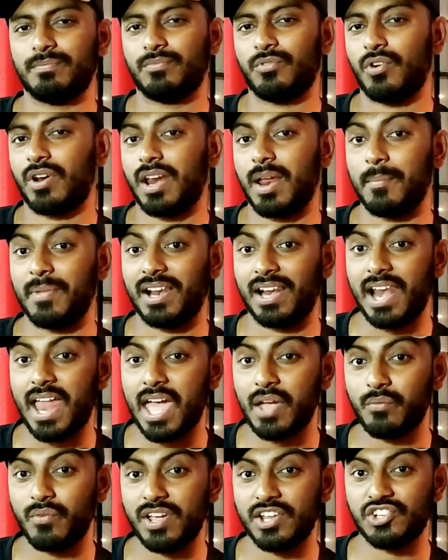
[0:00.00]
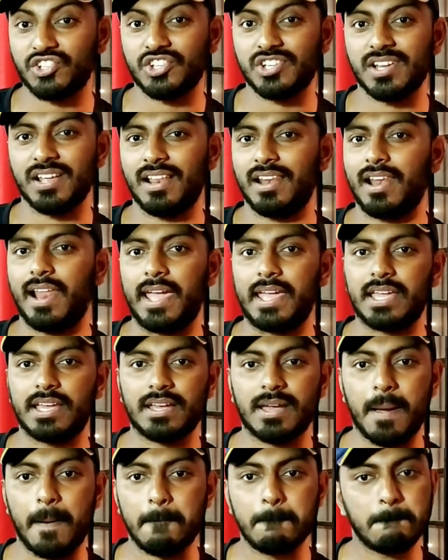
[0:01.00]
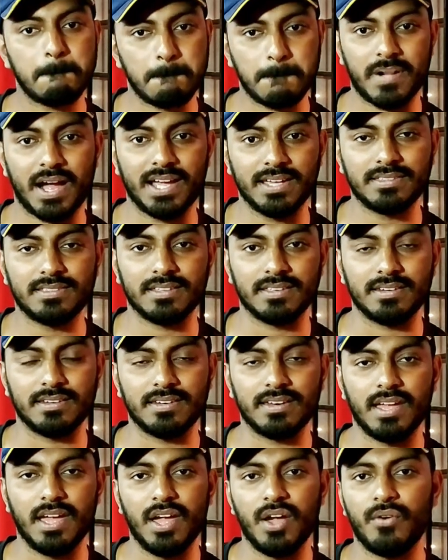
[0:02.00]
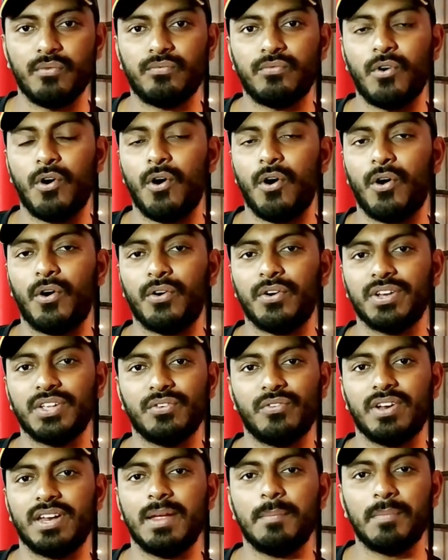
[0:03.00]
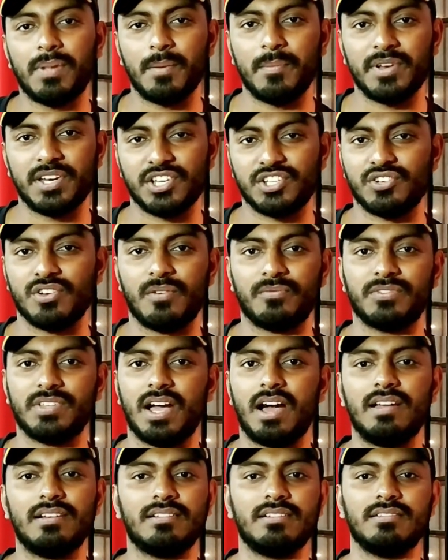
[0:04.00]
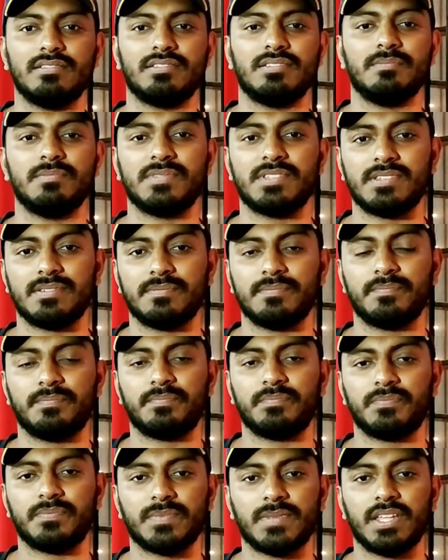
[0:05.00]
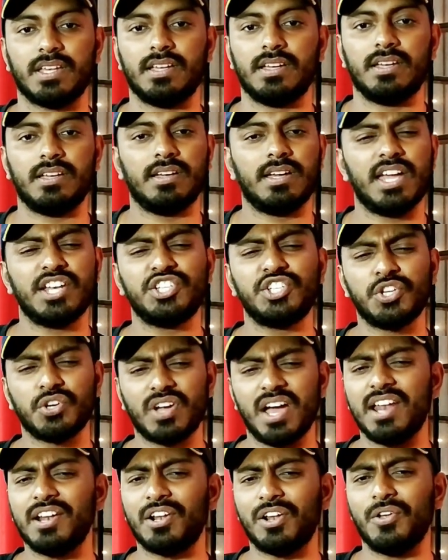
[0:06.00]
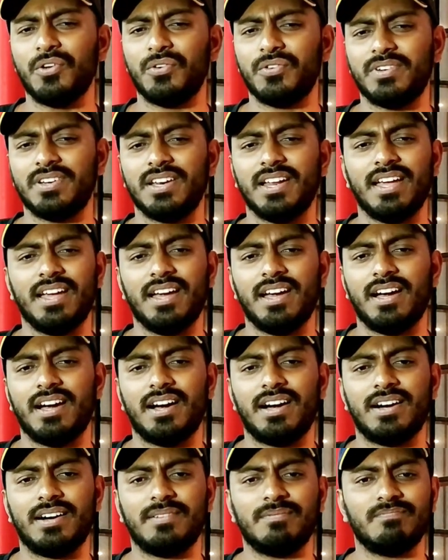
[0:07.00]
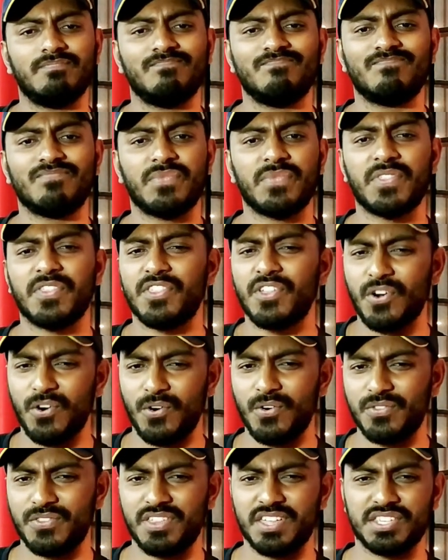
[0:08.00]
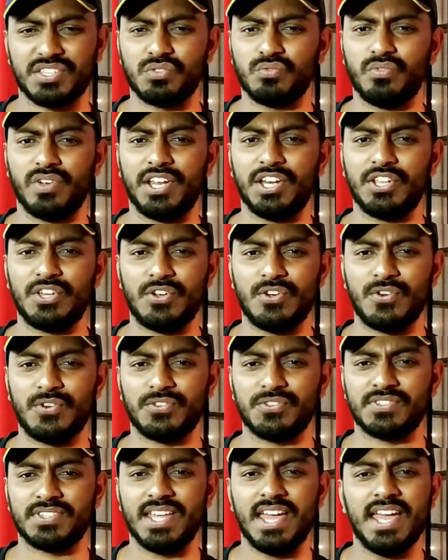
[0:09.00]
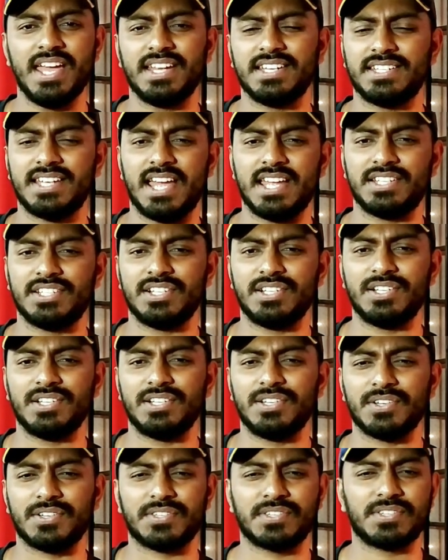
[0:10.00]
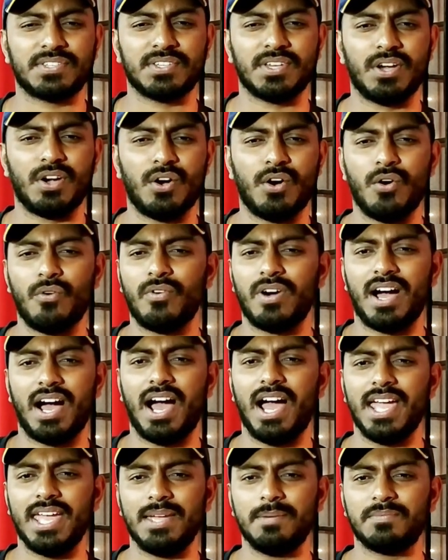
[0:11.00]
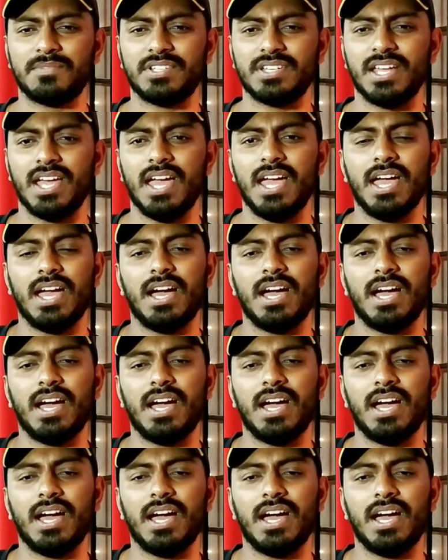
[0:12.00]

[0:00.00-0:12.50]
programming language like Python for your implementation of the algorithms. And to conclude, though this video's title looks overhyped,